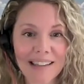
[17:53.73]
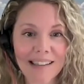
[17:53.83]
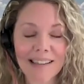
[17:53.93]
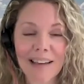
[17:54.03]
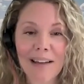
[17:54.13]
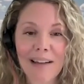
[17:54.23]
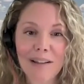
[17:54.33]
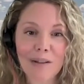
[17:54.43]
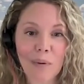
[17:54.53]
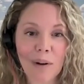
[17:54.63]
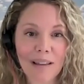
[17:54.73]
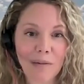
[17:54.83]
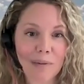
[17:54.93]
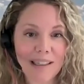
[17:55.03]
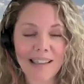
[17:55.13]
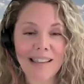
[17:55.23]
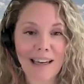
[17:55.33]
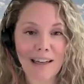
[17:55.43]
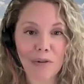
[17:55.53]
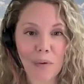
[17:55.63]
That's that's one of the reasons
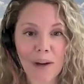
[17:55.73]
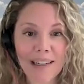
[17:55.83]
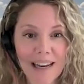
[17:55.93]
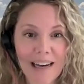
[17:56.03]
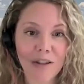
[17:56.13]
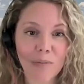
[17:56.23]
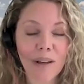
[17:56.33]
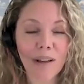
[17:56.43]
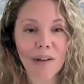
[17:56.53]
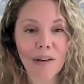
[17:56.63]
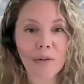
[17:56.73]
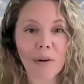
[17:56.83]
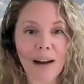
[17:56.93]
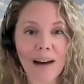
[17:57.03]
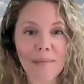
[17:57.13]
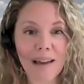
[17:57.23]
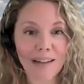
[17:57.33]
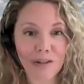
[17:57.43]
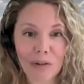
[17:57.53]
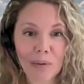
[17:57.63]
I joined HPU um,
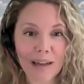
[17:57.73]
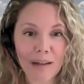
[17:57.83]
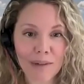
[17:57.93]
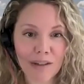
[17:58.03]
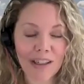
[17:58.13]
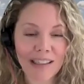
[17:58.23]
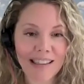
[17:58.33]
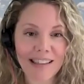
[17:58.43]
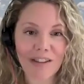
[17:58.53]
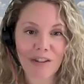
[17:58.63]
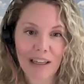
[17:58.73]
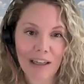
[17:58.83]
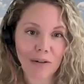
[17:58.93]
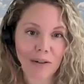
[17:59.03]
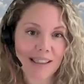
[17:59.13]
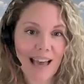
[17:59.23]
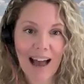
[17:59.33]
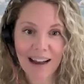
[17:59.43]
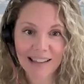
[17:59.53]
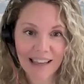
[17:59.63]
and do admissions is to increase
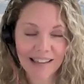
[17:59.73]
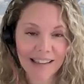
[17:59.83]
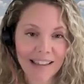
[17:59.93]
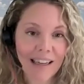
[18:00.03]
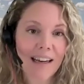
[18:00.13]
access